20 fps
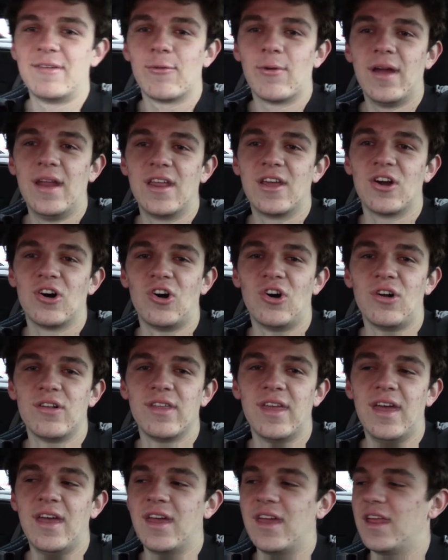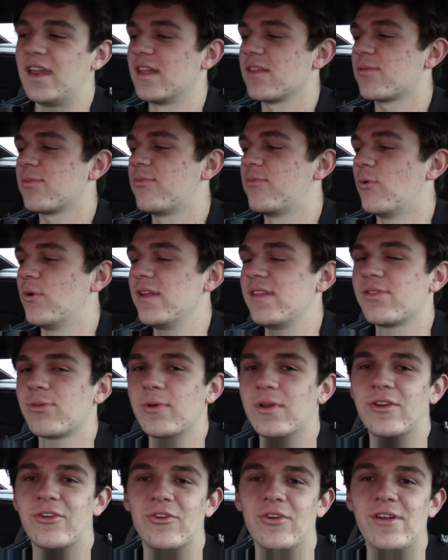to be raining all day, and it's
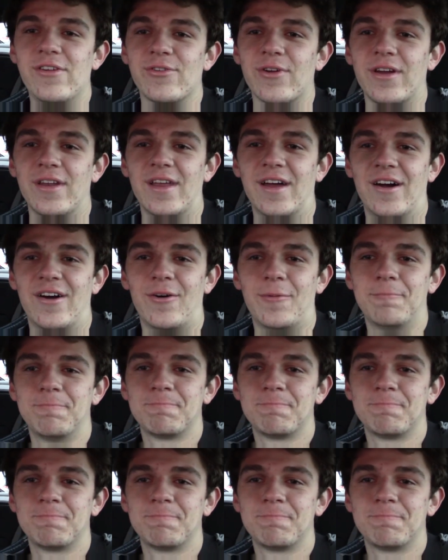43 degrees right now.